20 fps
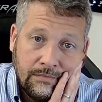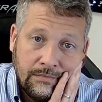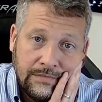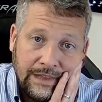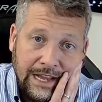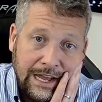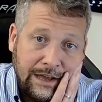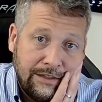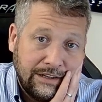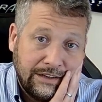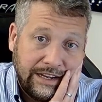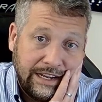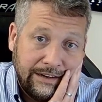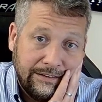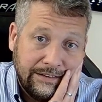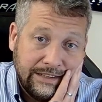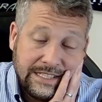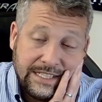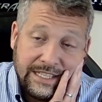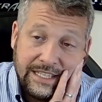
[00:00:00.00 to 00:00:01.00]
Now they're
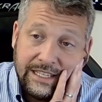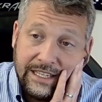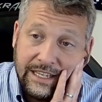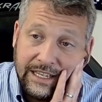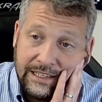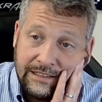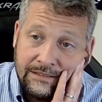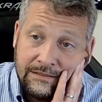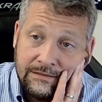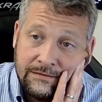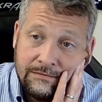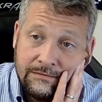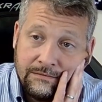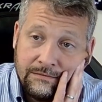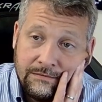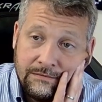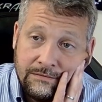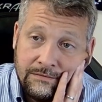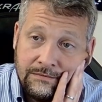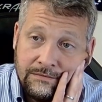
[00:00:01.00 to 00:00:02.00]
guaranteeing
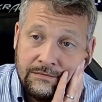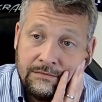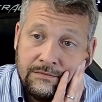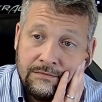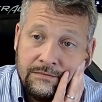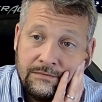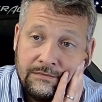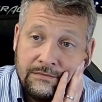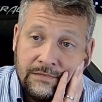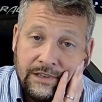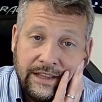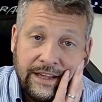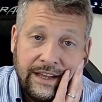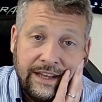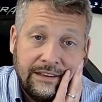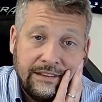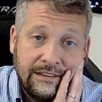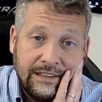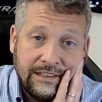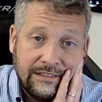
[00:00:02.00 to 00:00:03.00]

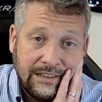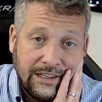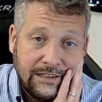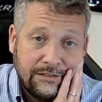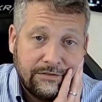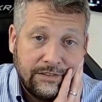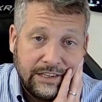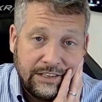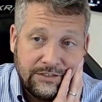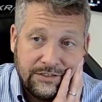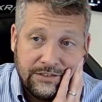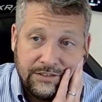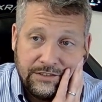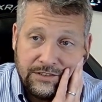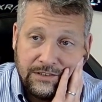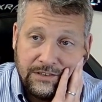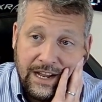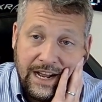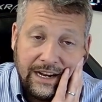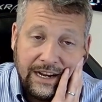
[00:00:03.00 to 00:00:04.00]
that these light fixtures
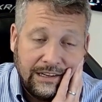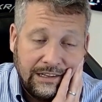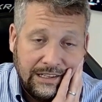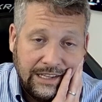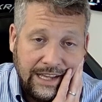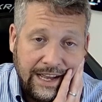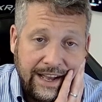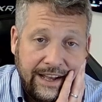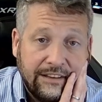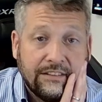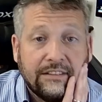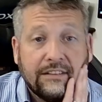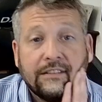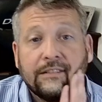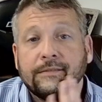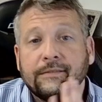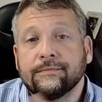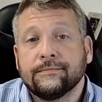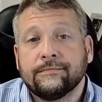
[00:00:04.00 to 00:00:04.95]
are not going to last.